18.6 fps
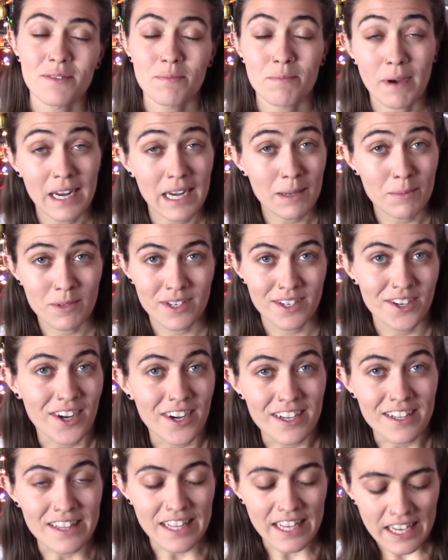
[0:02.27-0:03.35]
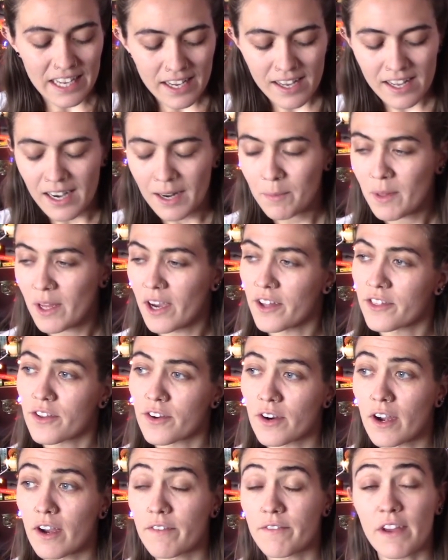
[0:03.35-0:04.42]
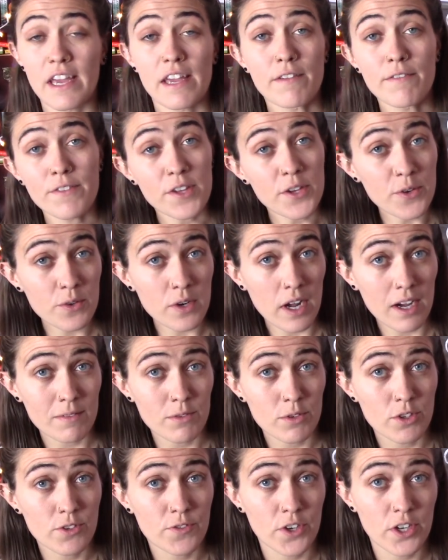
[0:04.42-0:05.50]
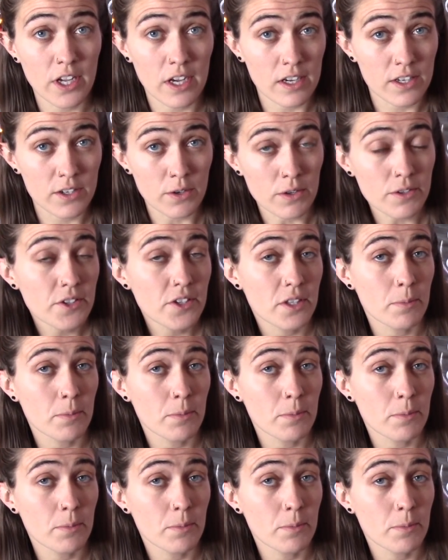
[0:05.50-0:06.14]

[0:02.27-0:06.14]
My name is Natalia Lee and I'm the author of a few novels for young adults,